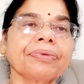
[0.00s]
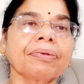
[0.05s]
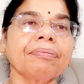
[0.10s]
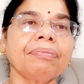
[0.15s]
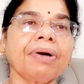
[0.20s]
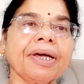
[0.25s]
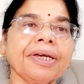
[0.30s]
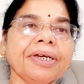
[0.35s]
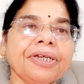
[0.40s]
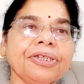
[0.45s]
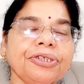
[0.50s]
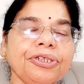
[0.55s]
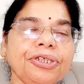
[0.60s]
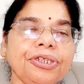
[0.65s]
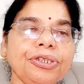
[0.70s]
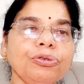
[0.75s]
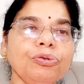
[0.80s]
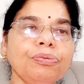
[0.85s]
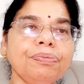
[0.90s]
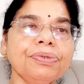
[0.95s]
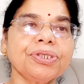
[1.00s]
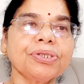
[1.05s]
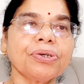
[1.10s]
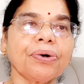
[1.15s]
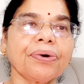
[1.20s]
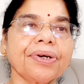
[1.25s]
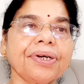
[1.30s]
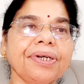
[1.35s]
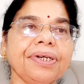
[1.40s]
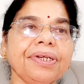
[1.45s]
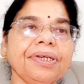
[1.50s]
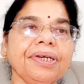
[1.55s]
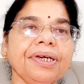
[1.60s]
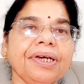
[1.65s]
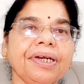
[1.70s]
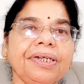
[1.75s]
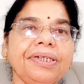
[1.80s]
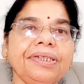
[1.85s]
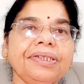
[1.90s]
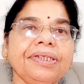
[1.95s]
by a 3-2 majority,
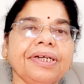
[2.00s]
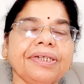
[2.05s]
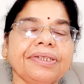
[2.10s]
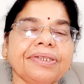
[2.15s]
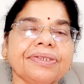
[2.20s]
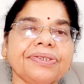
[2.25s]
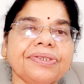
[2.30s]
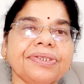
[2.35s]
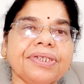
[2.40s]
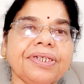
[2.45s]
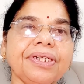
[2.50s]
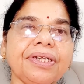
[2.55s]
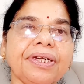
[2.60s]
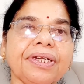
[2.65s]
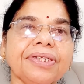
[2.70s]
held that a state